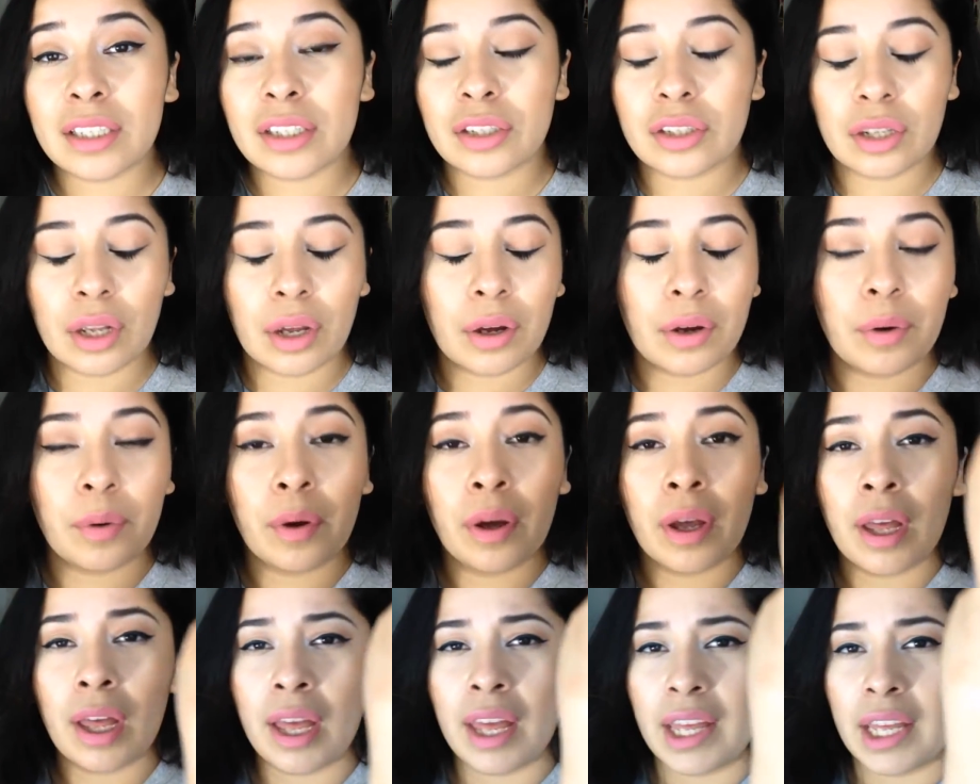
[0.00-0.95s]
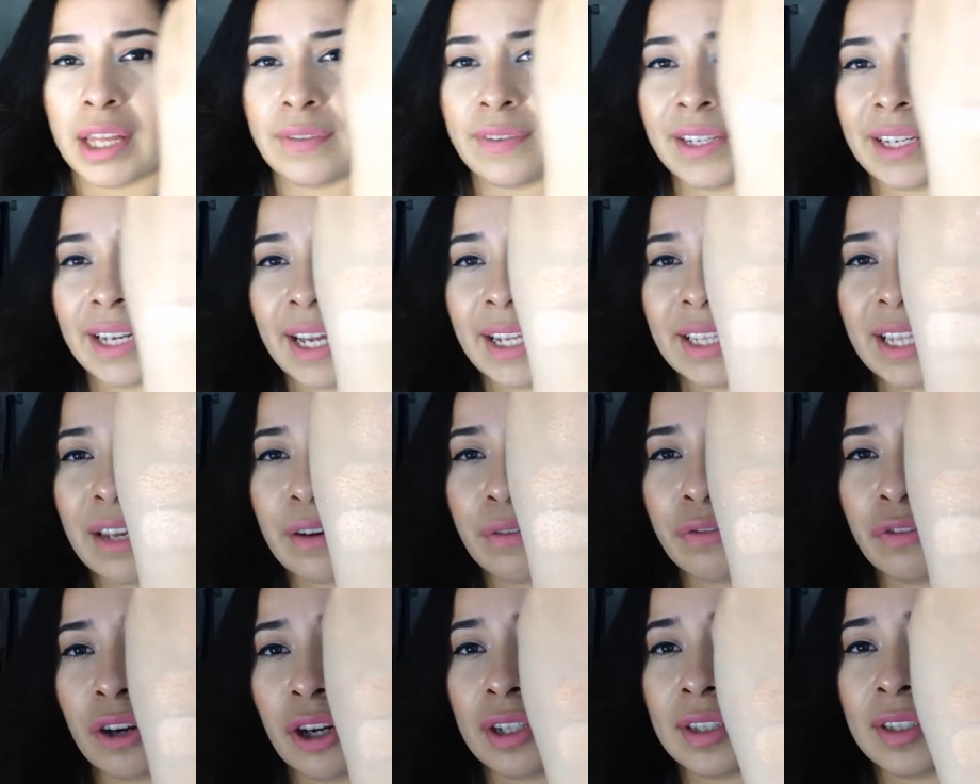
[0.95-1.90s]
So if you like that
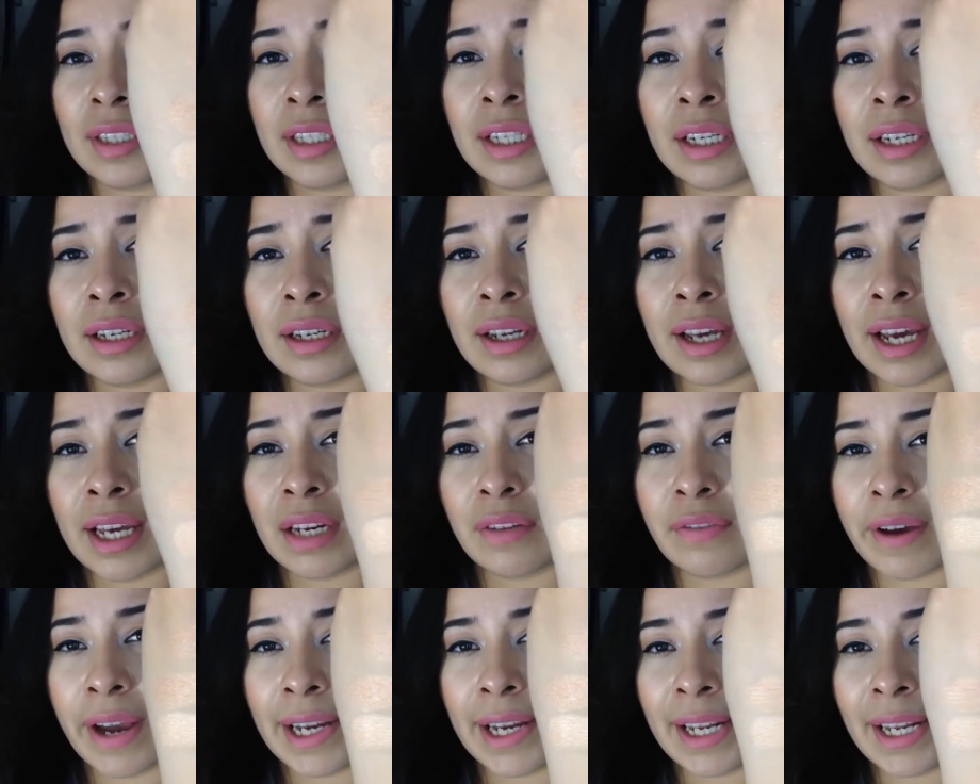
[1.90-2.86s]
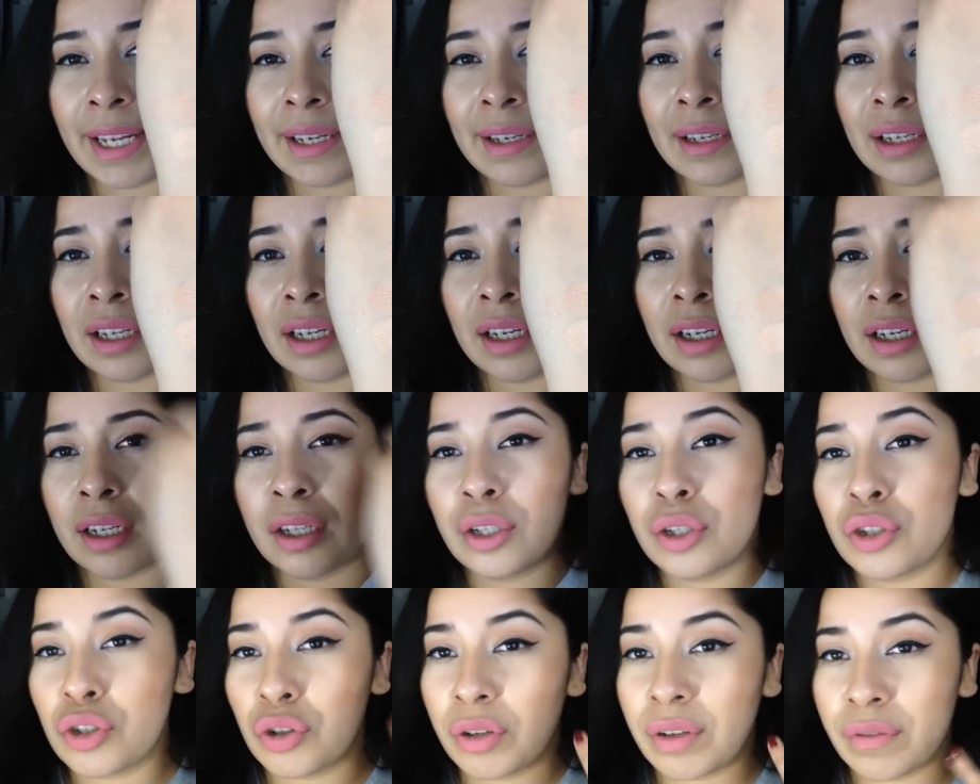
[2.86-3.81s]
frosty kind of highlight look,
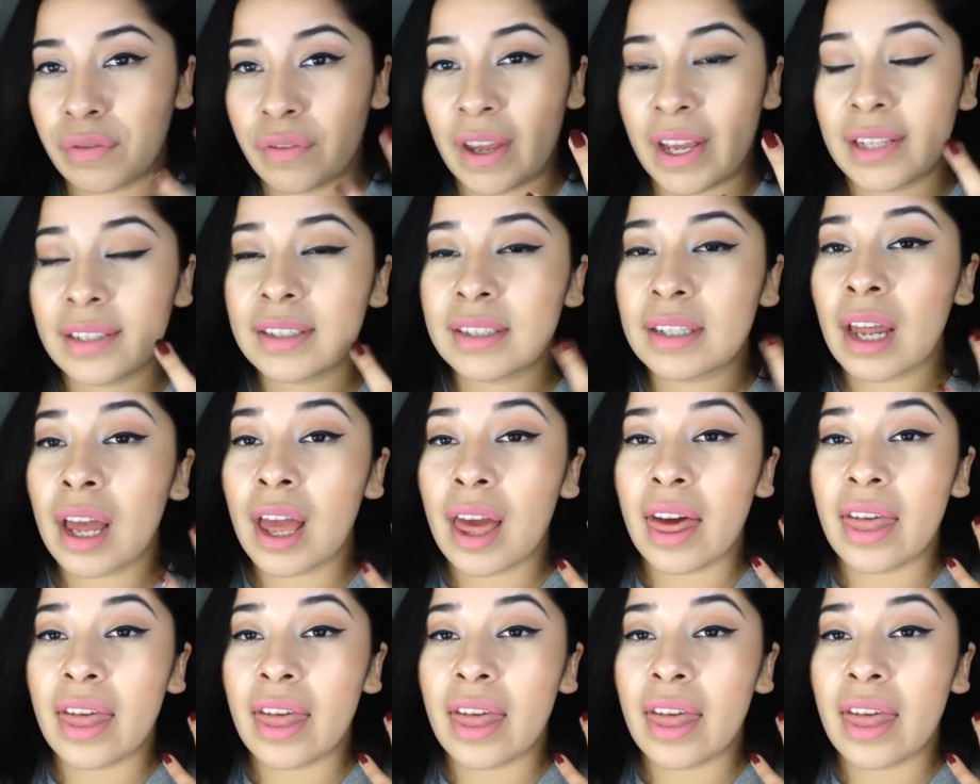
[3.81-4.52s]
dewy face,